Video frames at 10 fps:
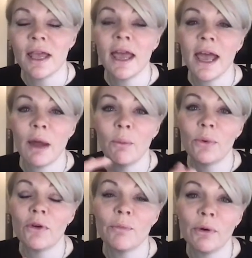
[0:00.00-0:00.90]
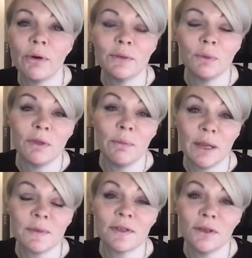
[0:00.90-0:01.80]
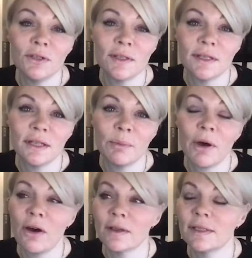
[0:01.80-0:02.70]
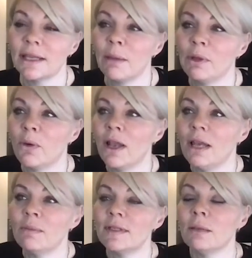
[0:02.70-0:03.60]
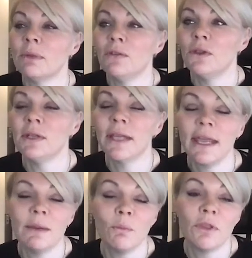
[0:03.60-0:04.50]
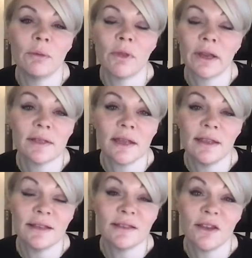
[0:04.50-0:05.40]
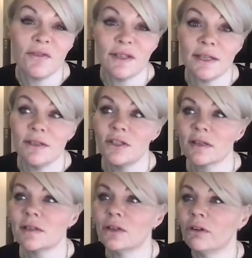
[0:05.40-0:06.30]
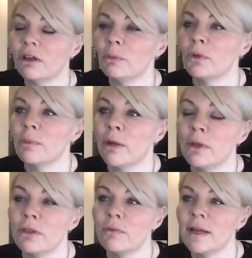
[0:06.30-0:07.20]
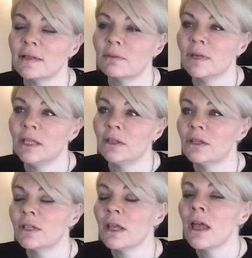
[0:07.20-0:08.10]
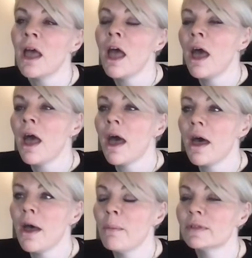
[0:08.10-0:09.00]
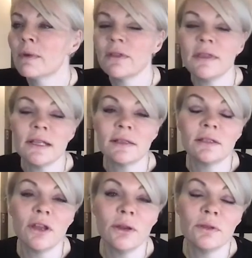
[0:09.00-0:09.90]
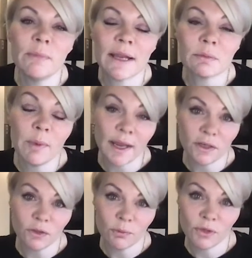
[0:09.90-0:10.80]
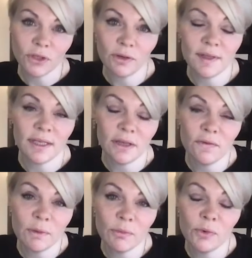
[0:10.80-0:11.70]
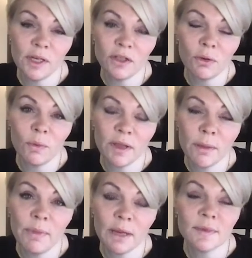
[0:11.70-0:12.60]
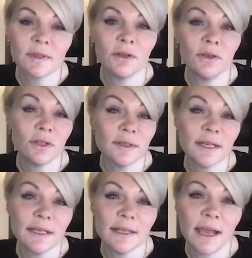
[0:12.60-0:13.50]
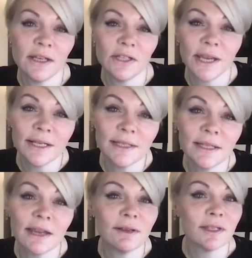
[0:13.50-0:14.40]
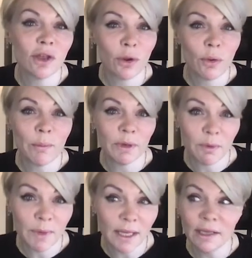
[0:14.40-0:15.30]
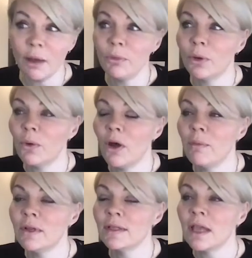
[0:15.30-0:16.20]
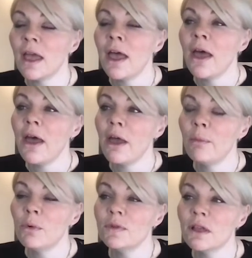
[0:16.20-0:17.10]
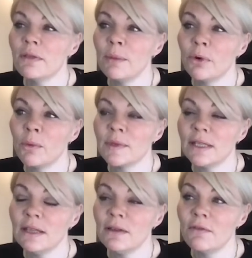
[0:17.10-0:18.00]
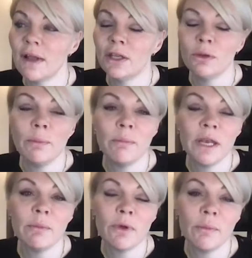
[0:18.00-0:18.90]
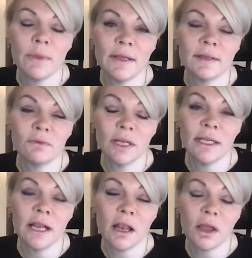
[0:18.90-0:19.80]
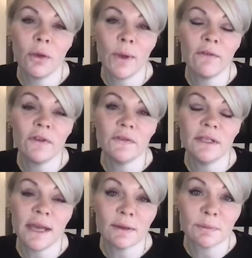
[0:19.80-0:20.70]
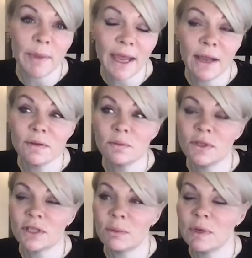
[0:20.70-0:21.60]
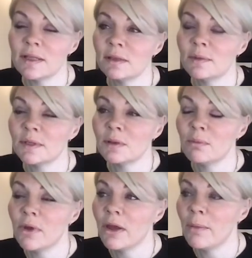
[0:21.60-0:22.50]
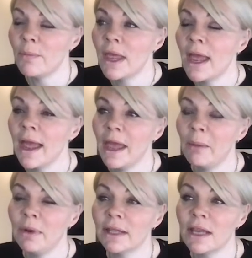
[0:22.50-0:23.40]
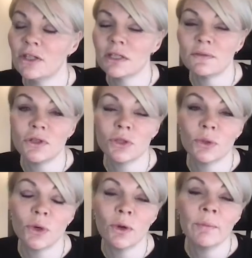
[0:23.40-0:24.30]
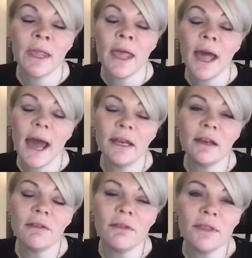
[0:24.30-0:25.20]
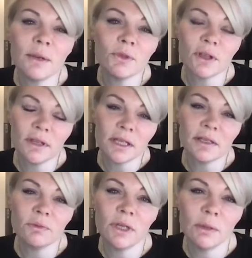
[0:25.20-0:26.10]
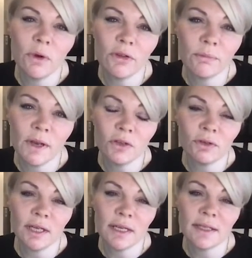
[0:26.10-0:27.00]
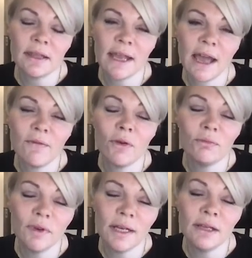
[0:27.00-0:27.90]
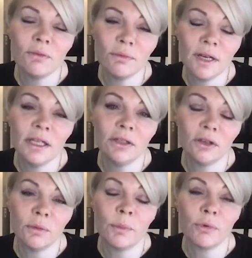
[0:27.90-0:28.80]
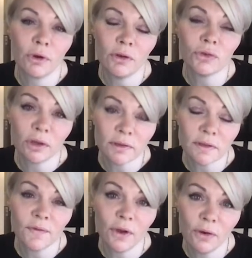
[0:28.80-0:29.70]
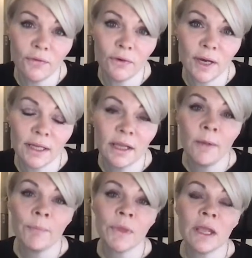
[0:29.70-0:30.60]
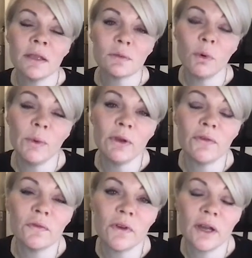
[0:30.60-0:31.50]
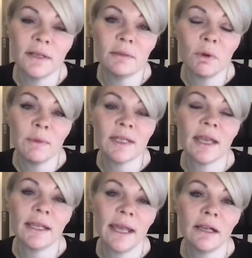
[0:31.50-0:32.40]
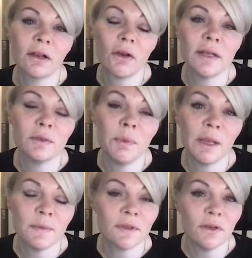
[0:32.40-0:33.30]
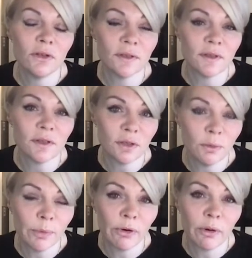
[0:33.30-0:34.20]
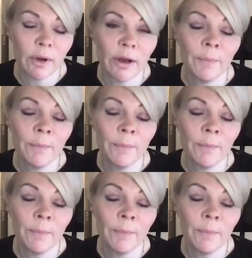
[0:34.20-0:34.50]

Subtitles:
and will have borrowed with BM Solutions in the past. It can be quite limiting, but if you can get in with them, like I say, their service is just incredible at the moment and the rates are really good. Some other things to note: the maximum age on maturity of a mortgage with BM Solutions is age 80. There is no minimum income requirement. Also, their property value minimum is really low at £50,000, which wins them some applications for sure. And another thing which I think is really worth mentioning is that they have a really, really good product transfer offering. So what we often find is that when we take a client to BM Solutions as a new borrower,